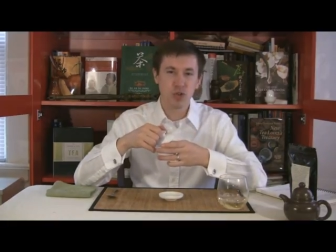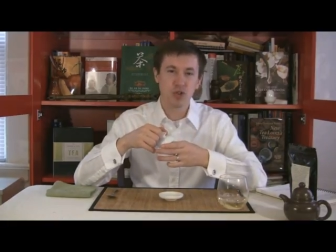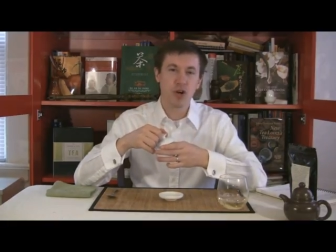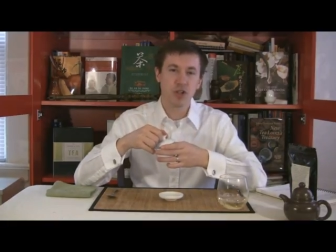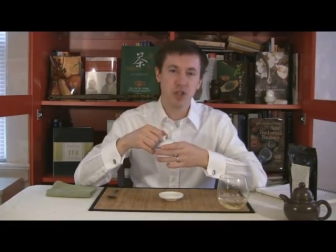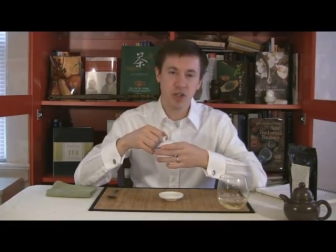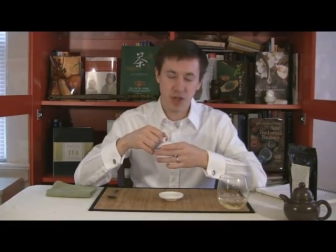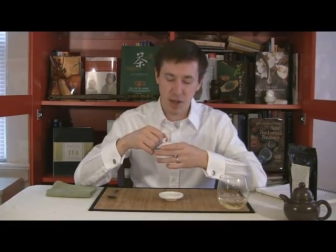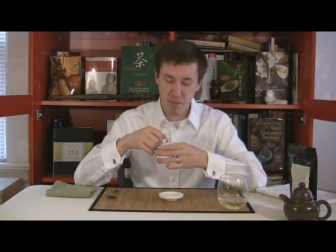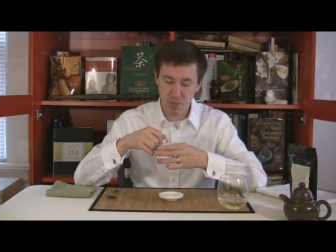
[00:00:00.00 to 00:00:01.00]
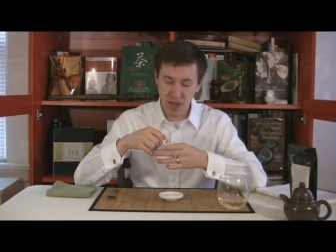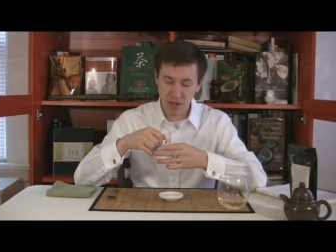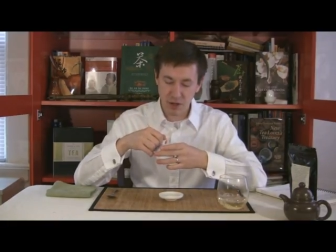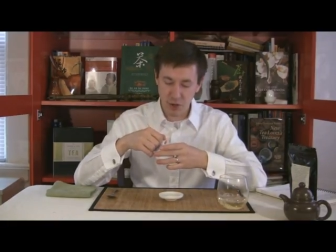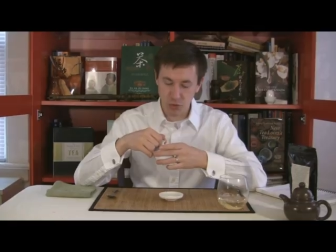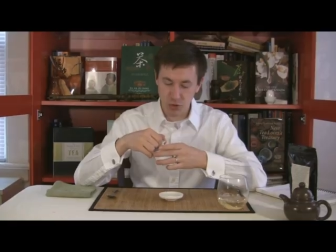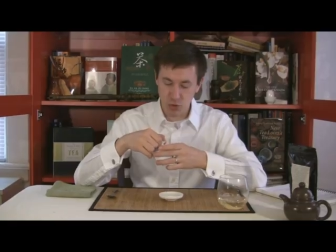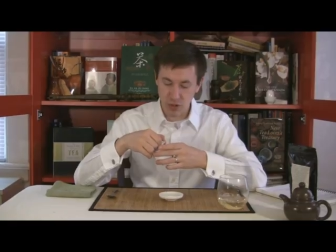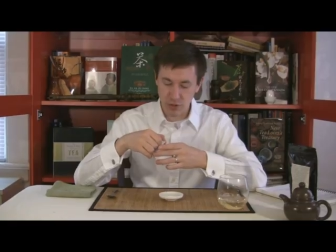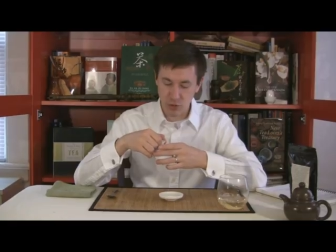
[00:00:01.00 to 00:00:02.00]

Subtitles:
starchy type bean note to it.